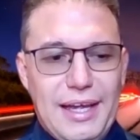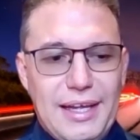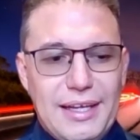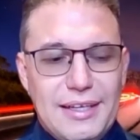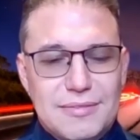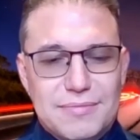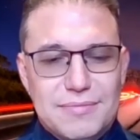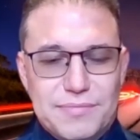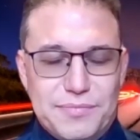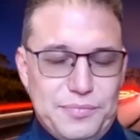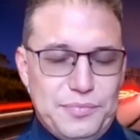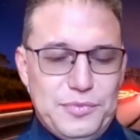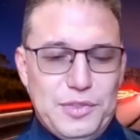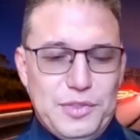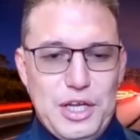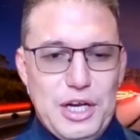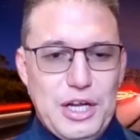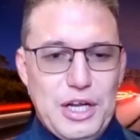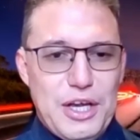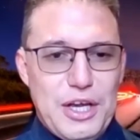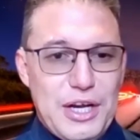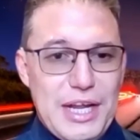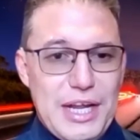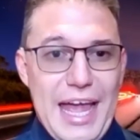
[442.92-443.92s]
a, a
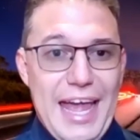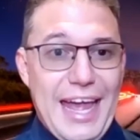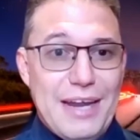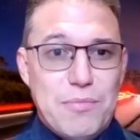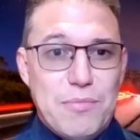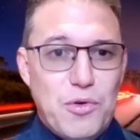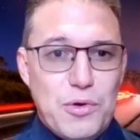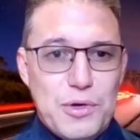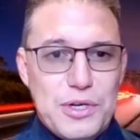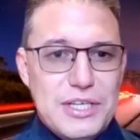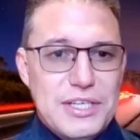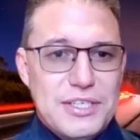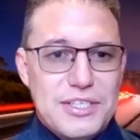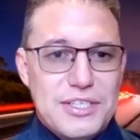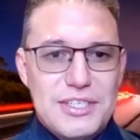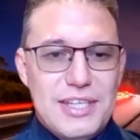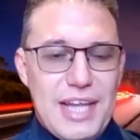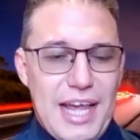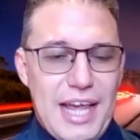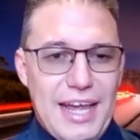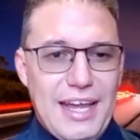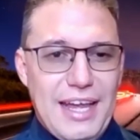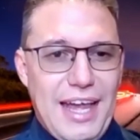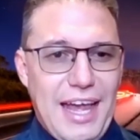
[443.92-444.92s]
you're going to add more
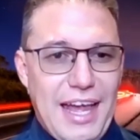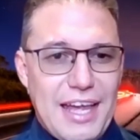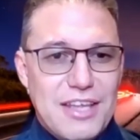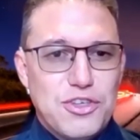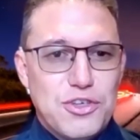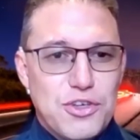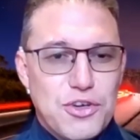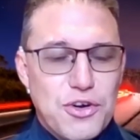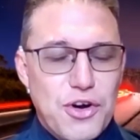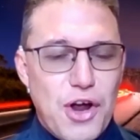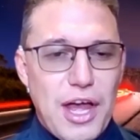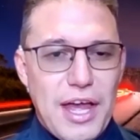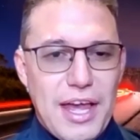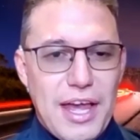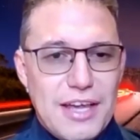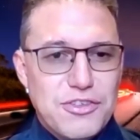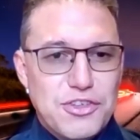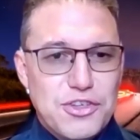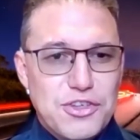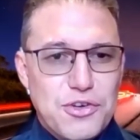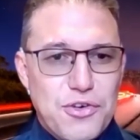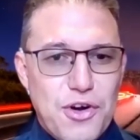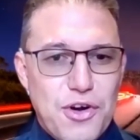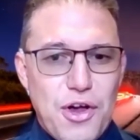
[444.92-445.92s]
discs as you grow.
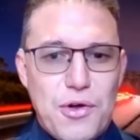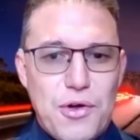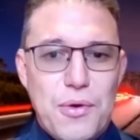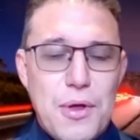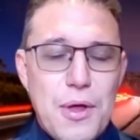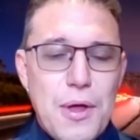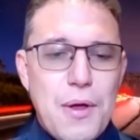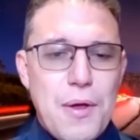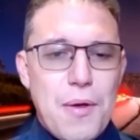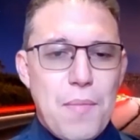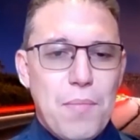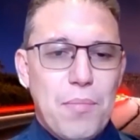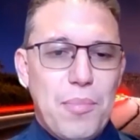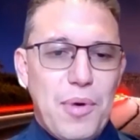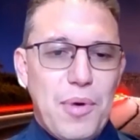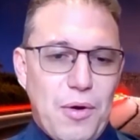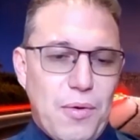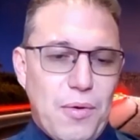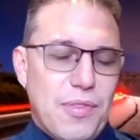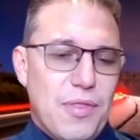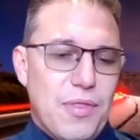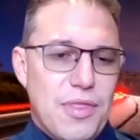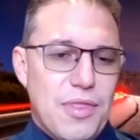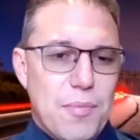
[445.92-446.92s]
As you grow,
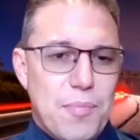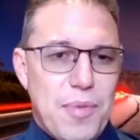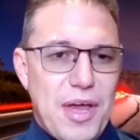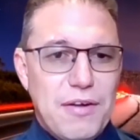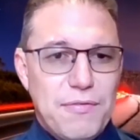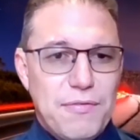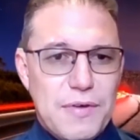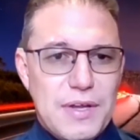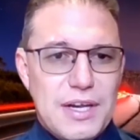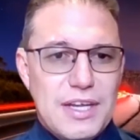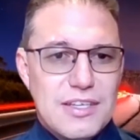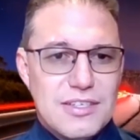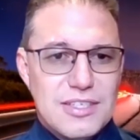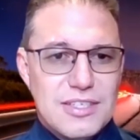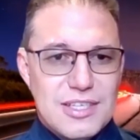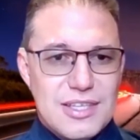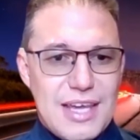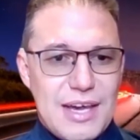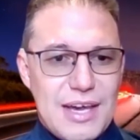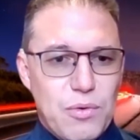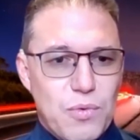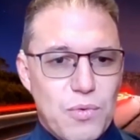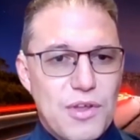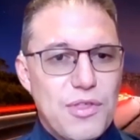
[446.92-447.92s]
but the benefit
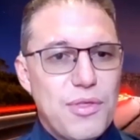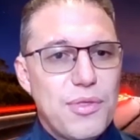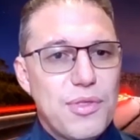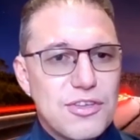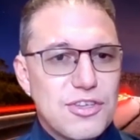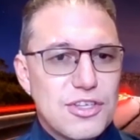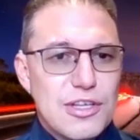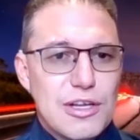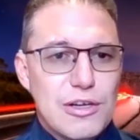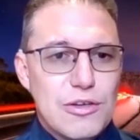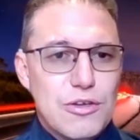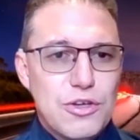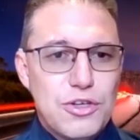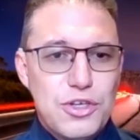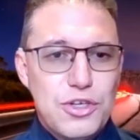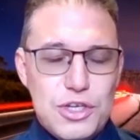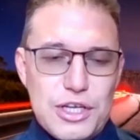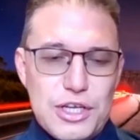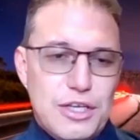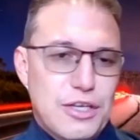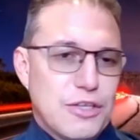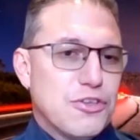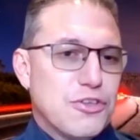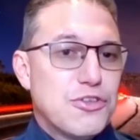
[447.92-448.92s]
is that with the
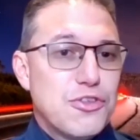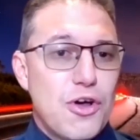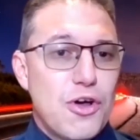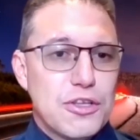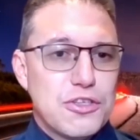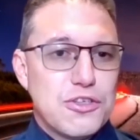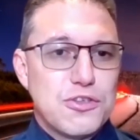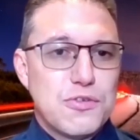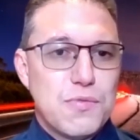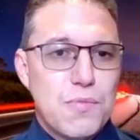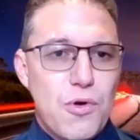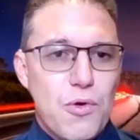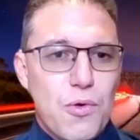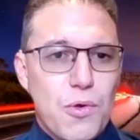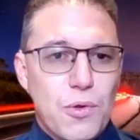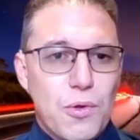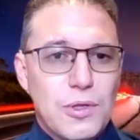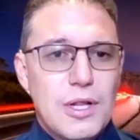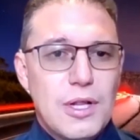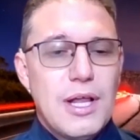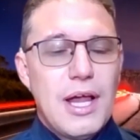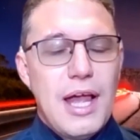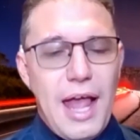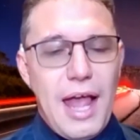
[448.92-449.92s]
solution, you can start
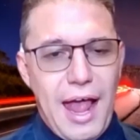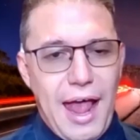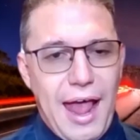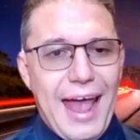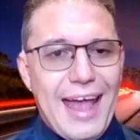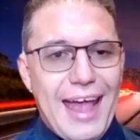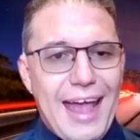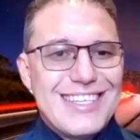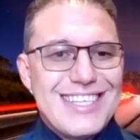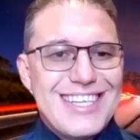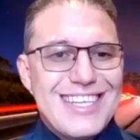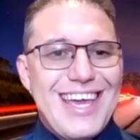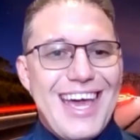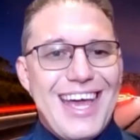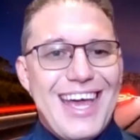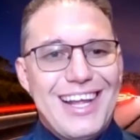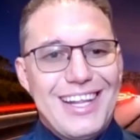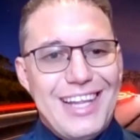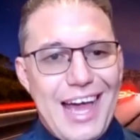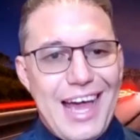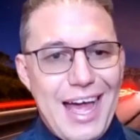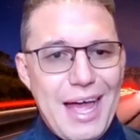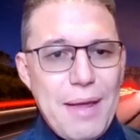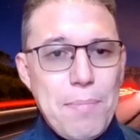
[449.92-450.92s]
small and
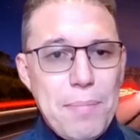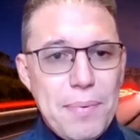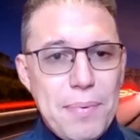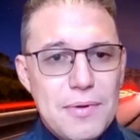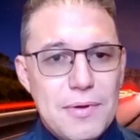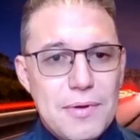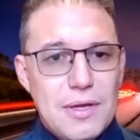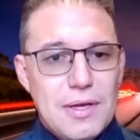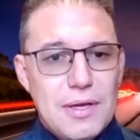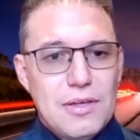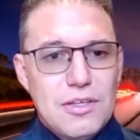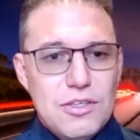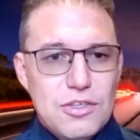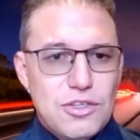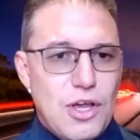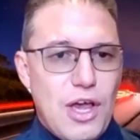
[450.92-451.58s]
scale up.